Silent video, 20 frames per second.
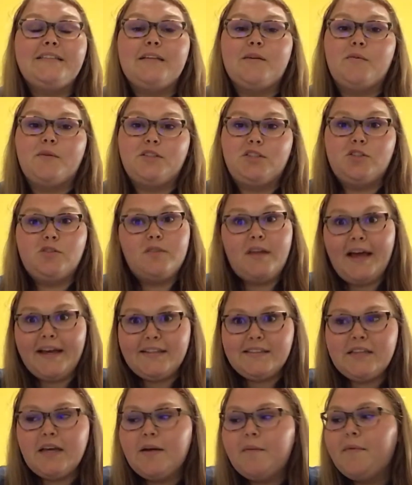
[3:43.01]
Would you like
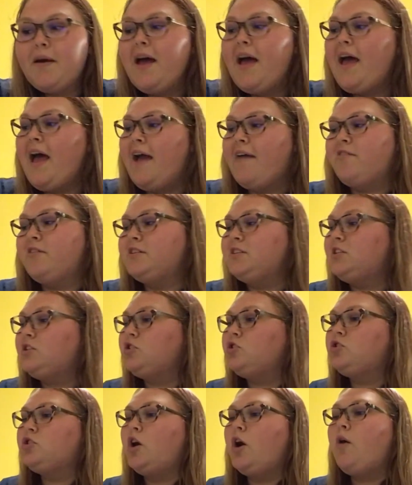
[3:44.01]
some? Everyone's
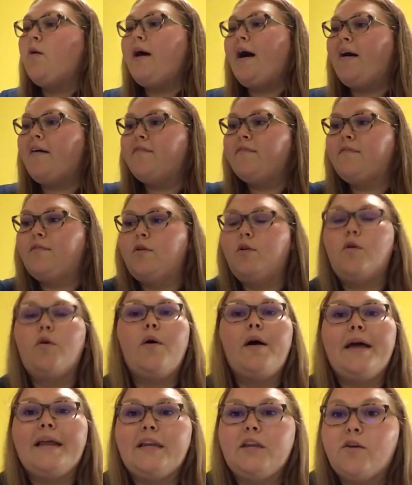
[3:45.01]
so helpful,
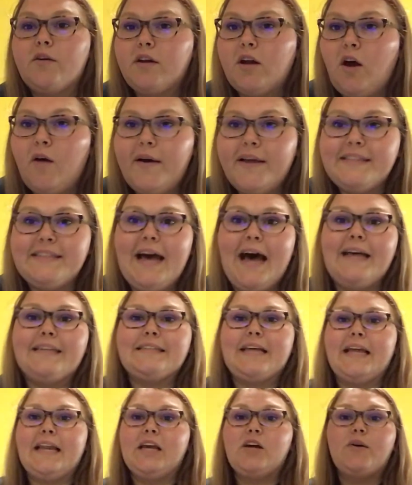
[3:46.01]
and you can always ask
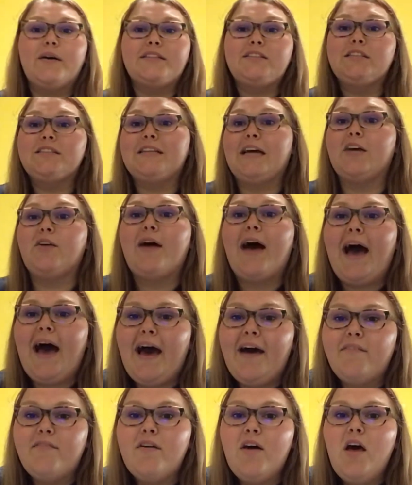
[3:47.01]
any questions that you
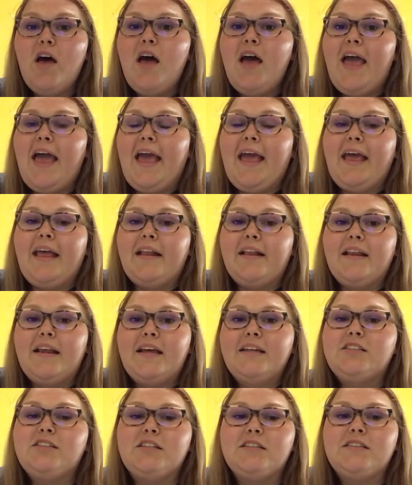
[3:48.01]
have. And
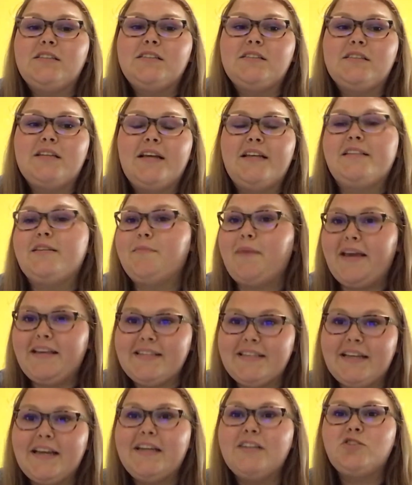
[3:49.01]
it's
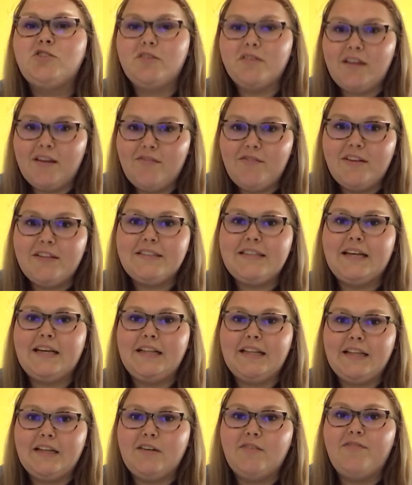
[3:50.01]
amazing. It truly feels like a
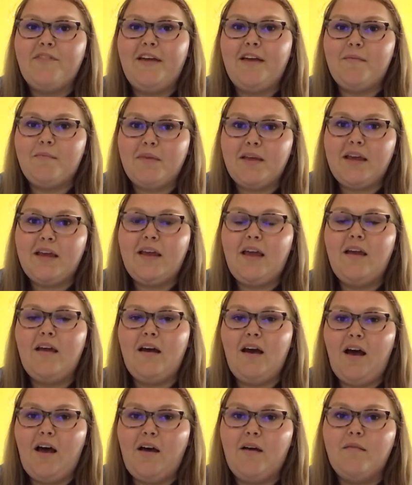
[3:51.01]
little family
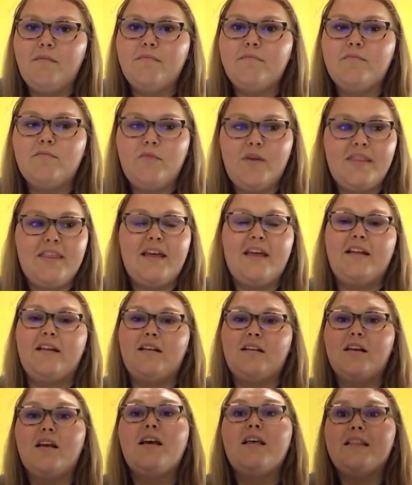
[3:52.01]
within
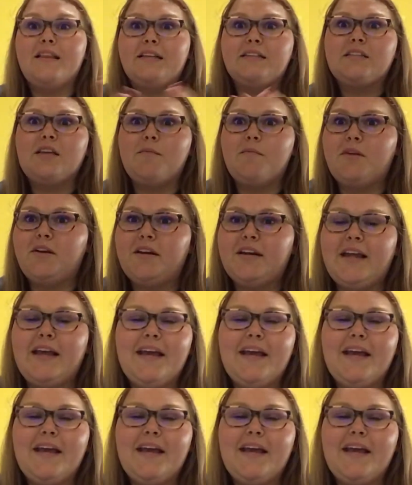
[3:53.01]
this community.